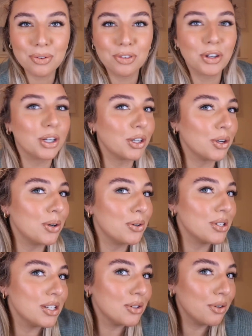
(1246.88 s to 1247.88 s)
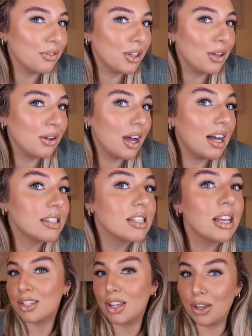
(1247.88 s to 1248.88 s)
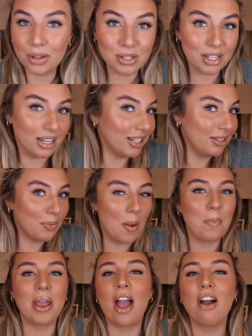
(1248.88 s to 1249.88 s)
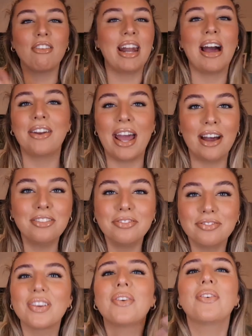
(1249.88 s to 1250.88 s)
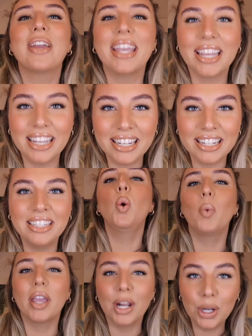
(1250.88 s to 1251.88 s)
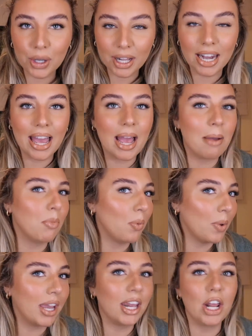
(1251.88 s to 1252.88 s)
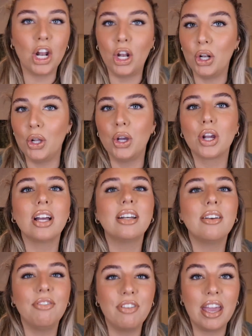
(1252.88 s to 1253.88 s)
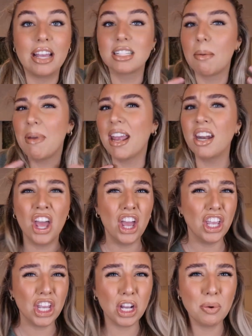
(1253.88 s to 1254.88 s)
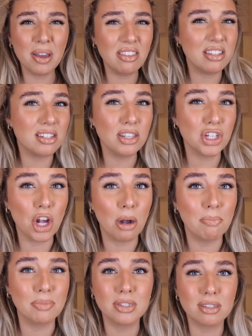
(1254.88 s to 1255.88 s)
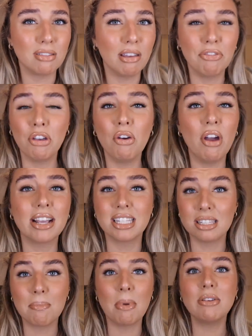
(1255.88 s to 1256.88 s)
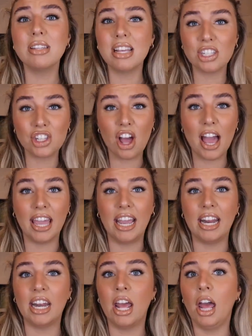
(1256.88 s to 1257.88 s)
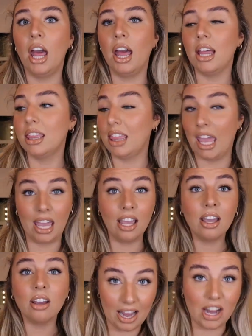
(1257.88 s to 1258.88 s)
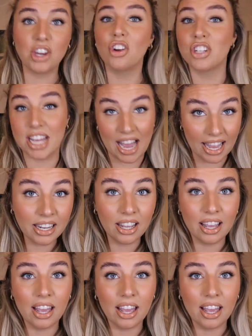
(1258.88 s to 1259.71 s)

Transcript: for a good cause. It's all for you guys. So you can, when we are allowed out, we can look glam. We're gonna look fierce. I mean, you could wear this to the shops. If your most exciting thing in your day